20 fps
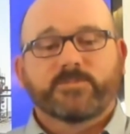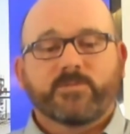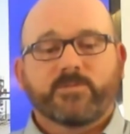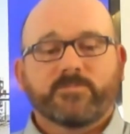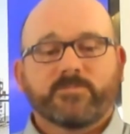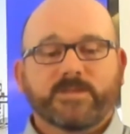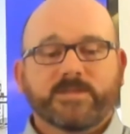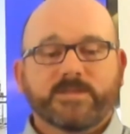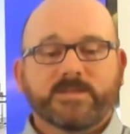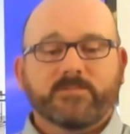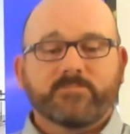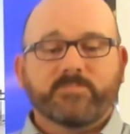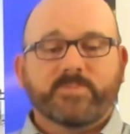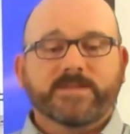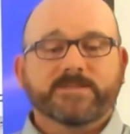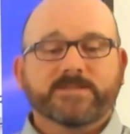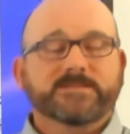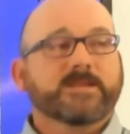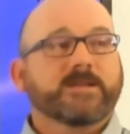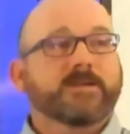the
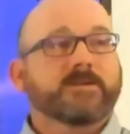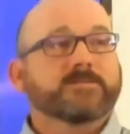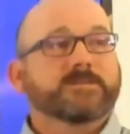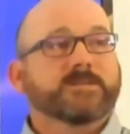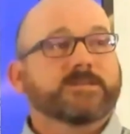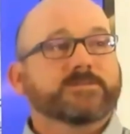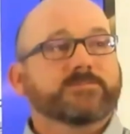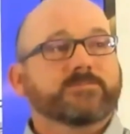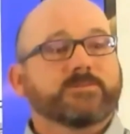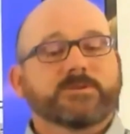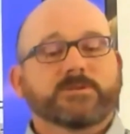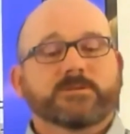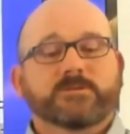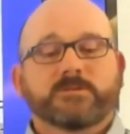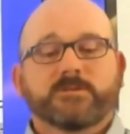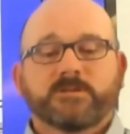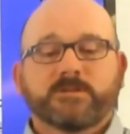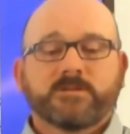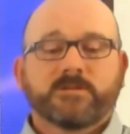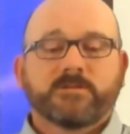bench scale test work
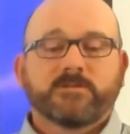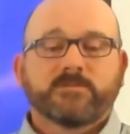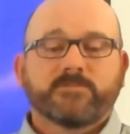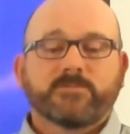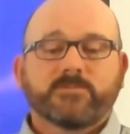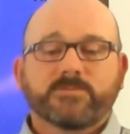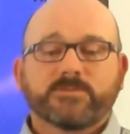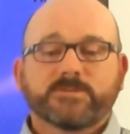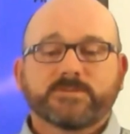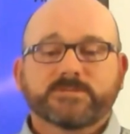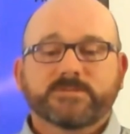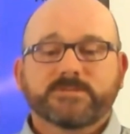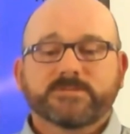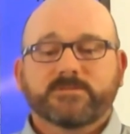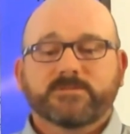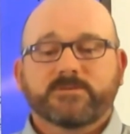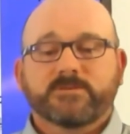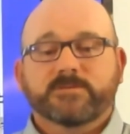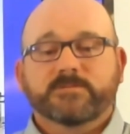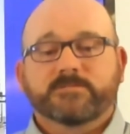for this
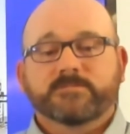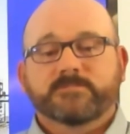design.